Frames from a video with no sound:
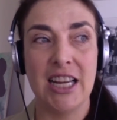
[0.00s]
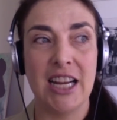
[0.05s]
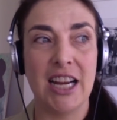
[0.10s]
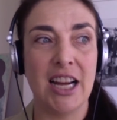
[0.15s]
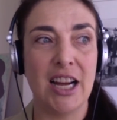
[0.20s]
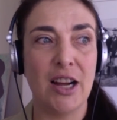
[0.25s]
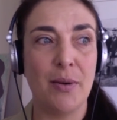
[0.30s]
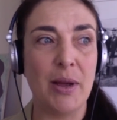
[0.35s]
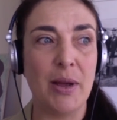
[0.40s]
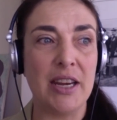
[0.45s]

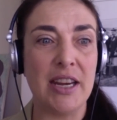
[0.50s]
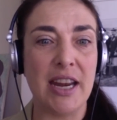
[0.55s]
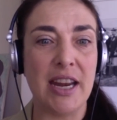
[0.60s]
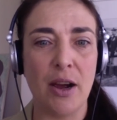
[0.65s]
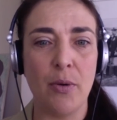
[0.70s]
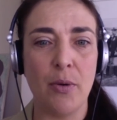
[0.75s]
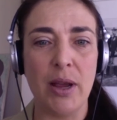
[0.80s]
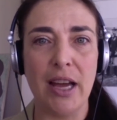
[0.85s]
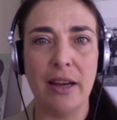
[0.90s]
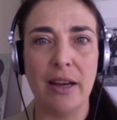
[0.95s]
Um, and
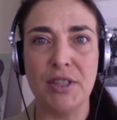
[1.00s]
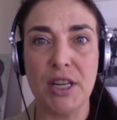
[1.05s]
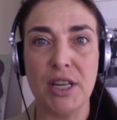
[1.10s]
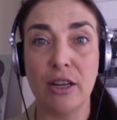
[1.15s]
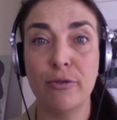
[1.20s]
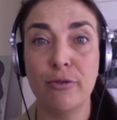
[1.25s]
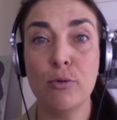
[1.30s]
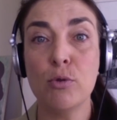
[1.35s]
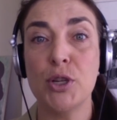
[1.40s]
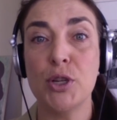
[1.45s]
now we have
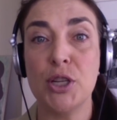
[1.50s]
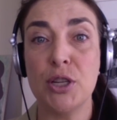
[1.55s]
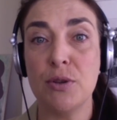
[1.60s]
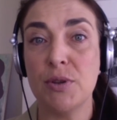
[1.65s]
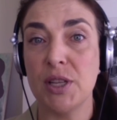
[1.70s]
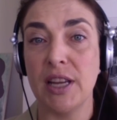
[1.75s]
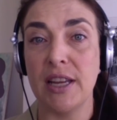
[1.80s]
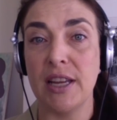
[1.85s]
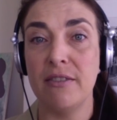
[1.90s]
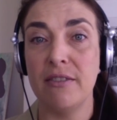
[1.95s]
Doug Ford
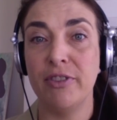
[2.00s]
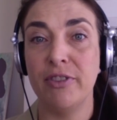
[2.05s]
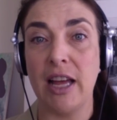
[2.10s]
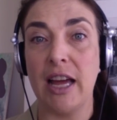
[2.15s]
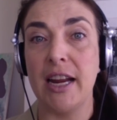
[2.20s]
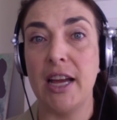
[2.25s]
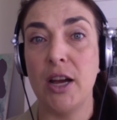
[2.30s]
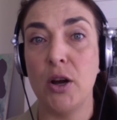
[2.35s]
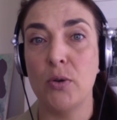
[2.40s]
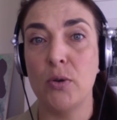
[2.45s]
using it
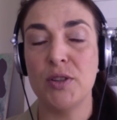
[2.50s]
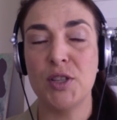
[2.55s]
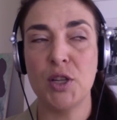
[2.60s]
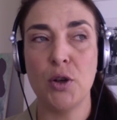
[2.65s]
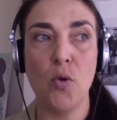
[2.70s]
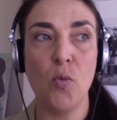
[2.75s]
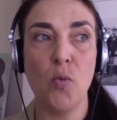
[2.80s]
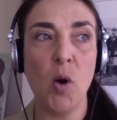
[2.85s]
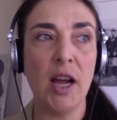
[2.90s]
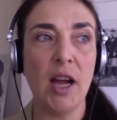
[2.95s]
flat out.
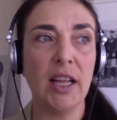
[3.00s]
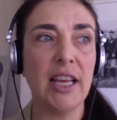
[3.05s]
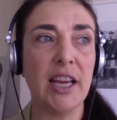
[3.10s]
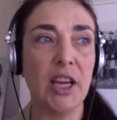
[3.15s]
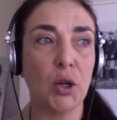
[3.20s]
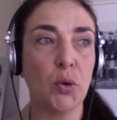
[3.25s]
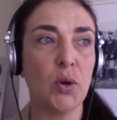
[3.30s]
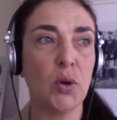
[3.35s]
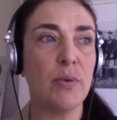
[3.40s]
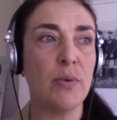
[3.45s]
So while I
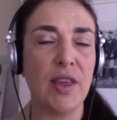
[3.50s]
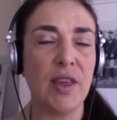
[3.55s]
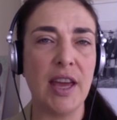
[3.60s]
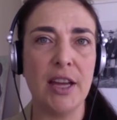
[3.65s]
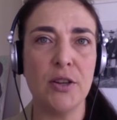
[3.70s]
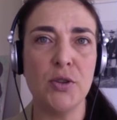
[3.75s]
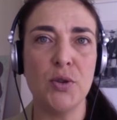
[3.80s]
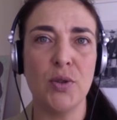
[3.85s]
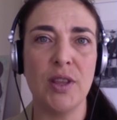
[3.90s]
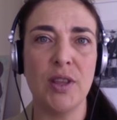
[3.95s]
agree with
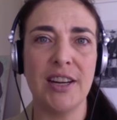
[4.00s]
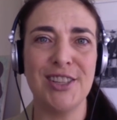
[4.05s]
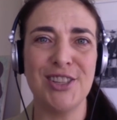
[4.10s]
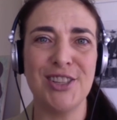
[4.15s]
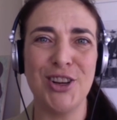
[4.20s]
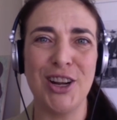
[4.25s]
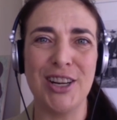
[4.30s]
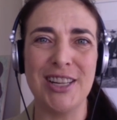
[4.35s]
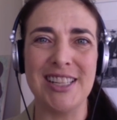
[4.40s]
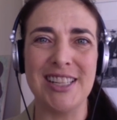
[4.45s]
Andrew that it's
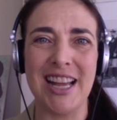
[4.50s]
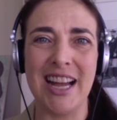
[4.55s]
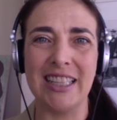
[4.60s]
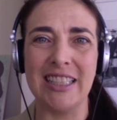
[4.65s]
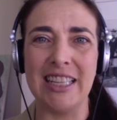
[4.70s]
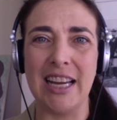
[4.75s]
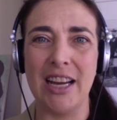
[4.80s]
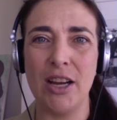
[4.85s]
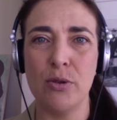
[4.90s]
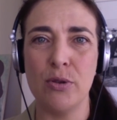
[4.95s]
not
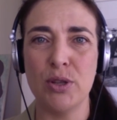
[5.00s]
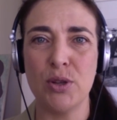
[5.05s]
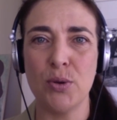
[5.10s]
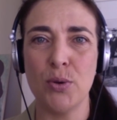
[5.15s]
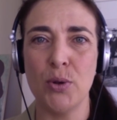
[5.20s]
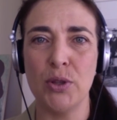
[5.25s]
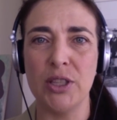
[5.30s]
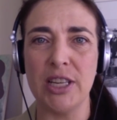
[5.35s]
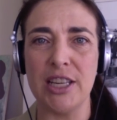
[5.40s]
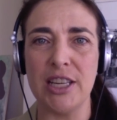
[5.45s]
exactly a
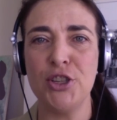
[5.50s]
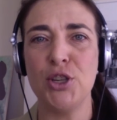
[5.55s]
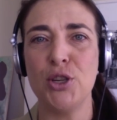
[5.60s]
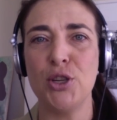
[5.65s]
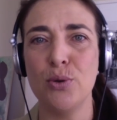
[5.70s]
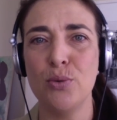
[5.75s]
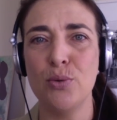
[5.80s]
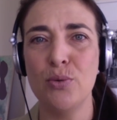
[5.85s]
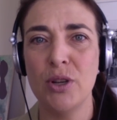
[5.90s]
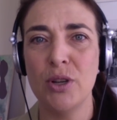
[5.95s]
household
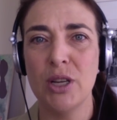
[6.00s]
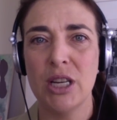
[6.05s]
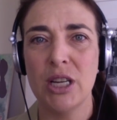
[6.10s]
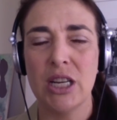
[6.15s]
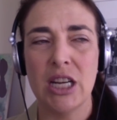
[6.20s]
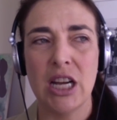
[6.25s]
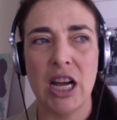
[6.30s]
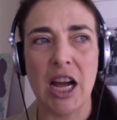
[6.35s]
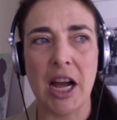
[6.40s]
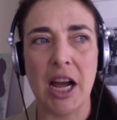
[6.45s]
issue,
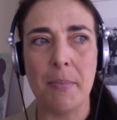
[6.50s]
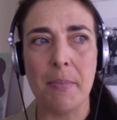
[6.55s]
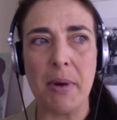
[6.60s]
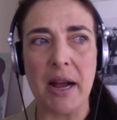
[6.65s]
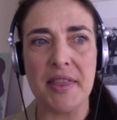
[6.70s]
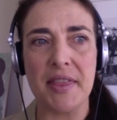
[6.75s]
um, I